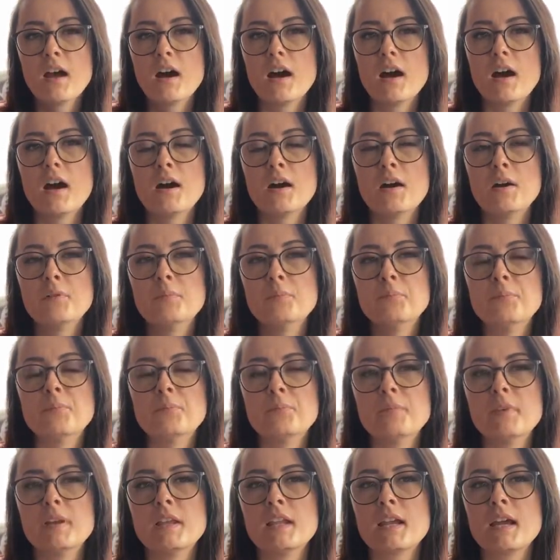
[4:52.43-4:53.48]

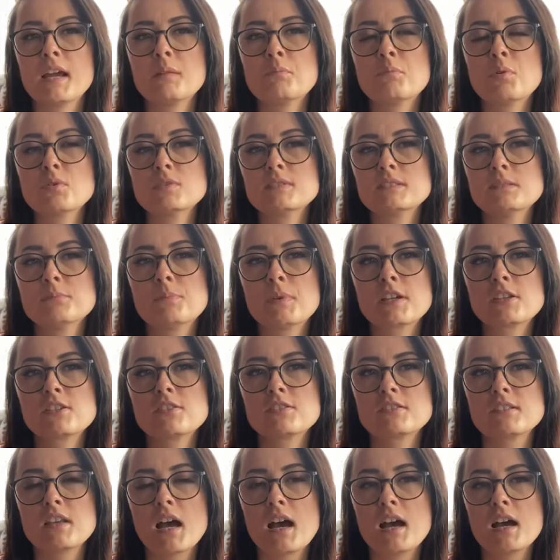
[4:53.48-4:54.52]
And I had posted
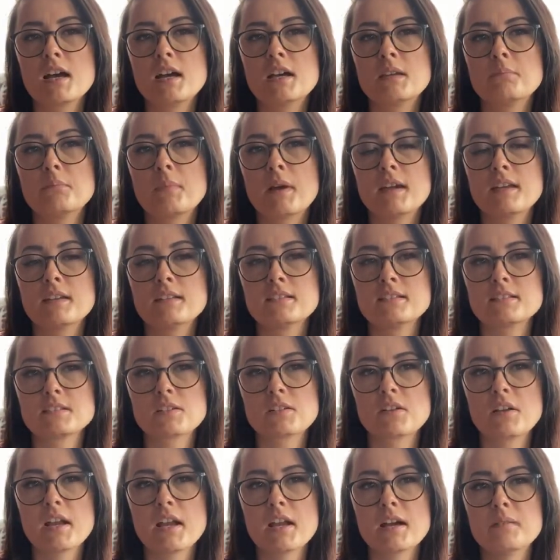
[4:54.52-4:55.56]
pictures on my
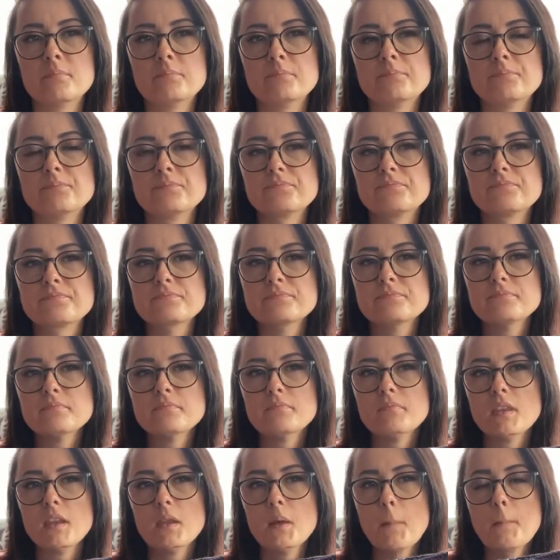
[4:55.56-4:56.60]
Instagram,
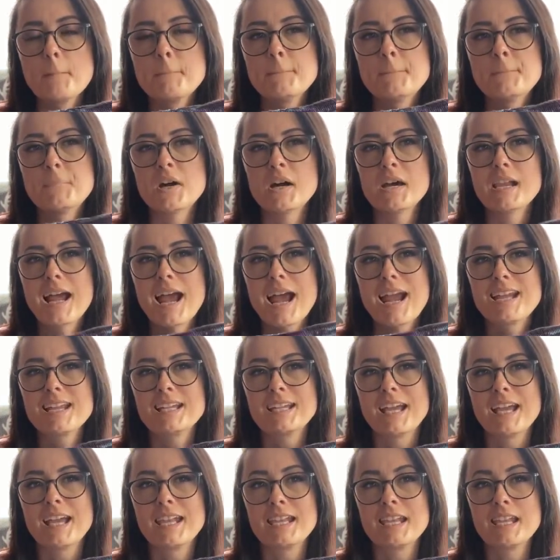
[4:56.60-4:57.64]
but I
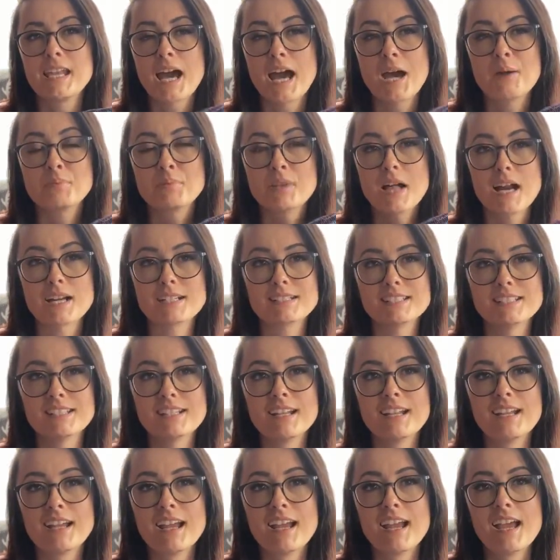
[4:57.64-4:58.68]
had not blocked it.
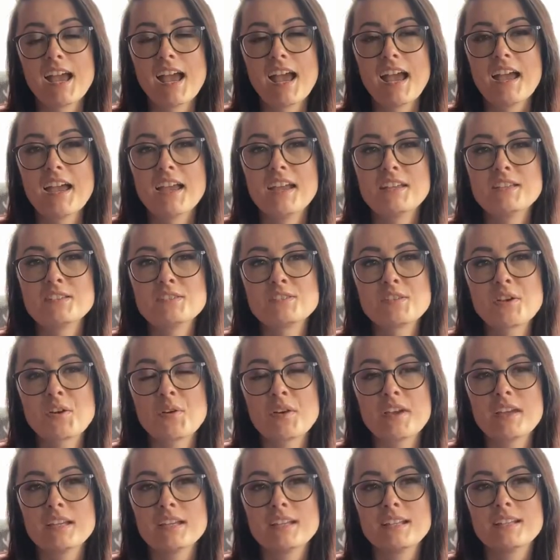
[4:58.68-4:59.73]
And so
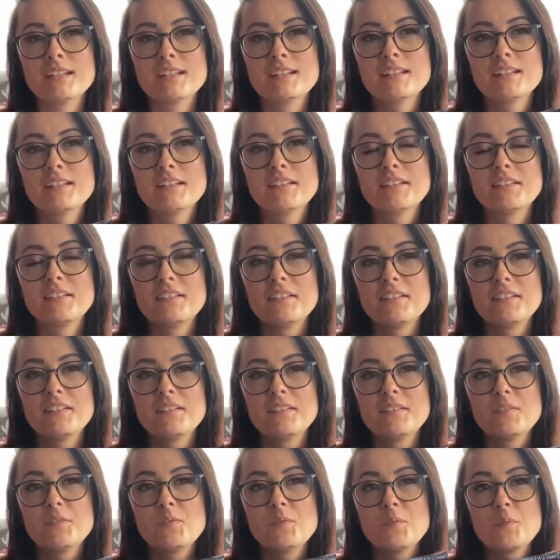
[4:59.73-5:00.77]
it
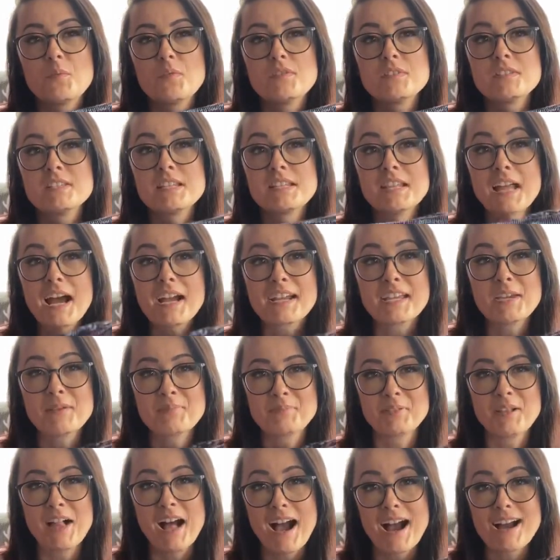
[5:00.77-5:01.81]
did not get
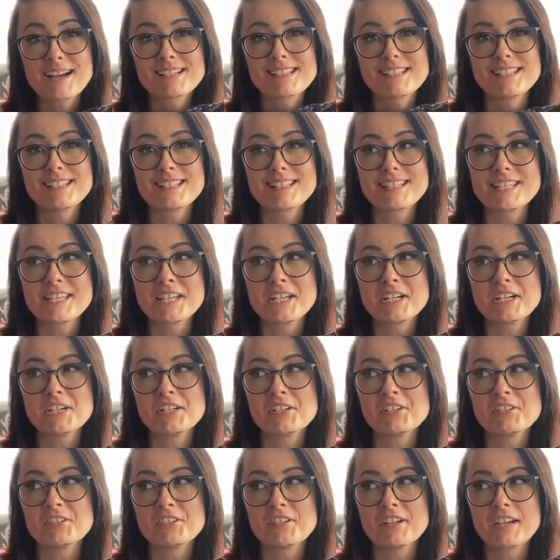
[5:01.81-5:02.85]
blocked
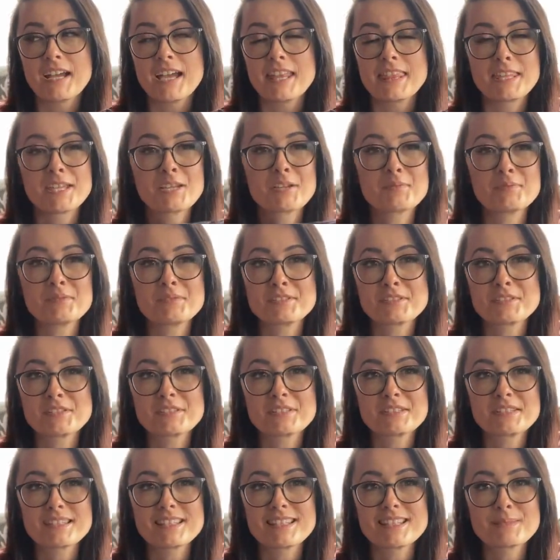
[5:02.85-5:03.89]
until I think it was
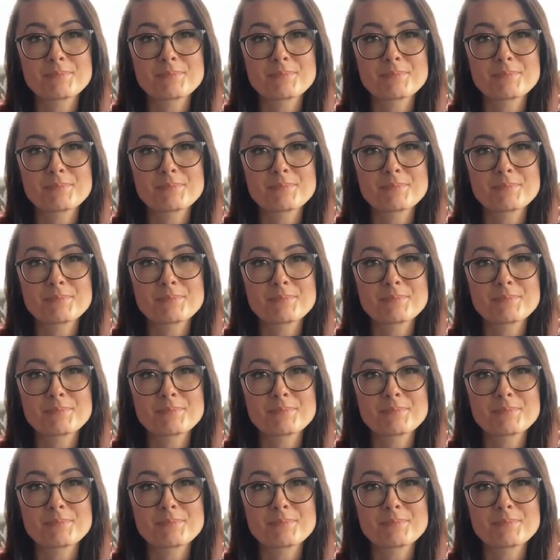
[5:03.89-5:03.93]
just this